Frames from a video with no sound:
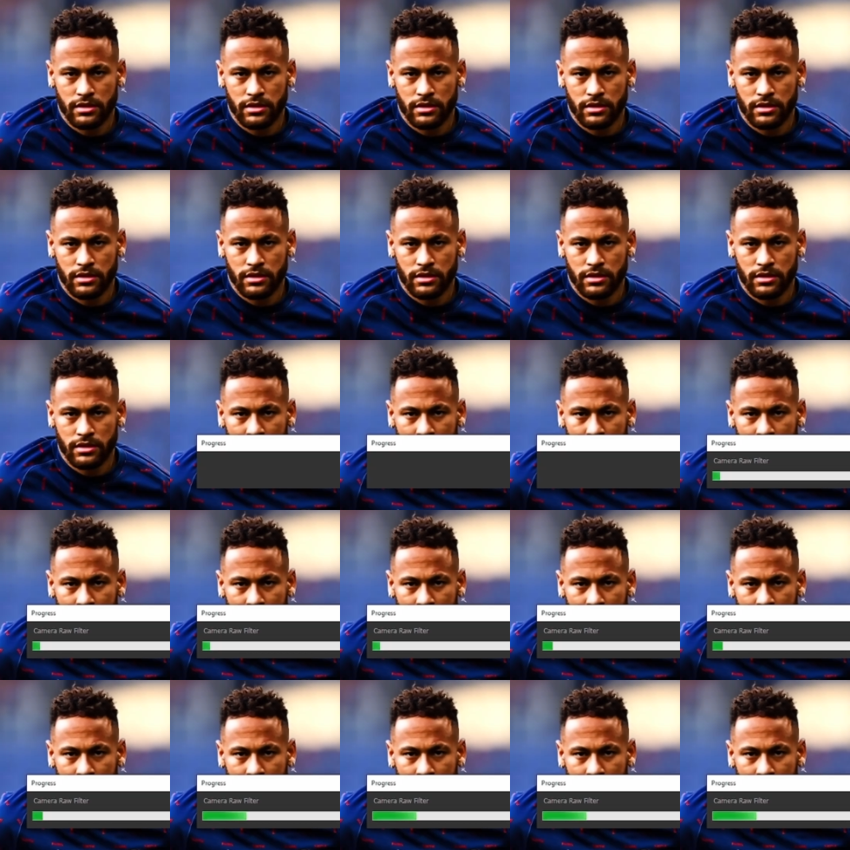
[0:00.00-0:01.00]

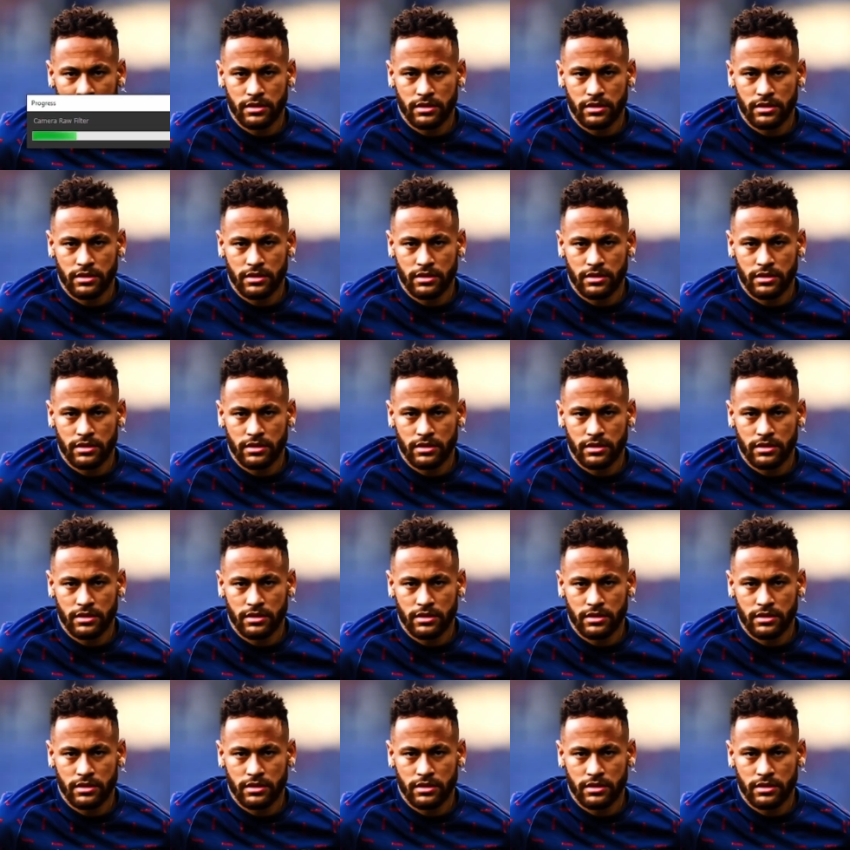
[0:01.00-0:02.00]

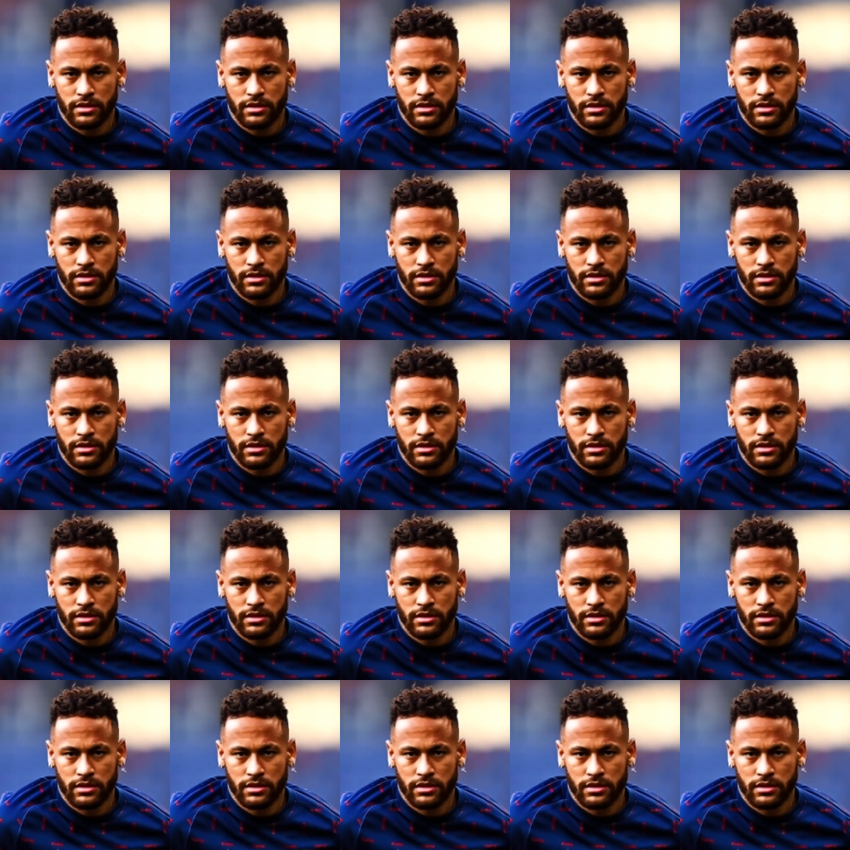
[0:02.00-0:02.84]
(no one is talking)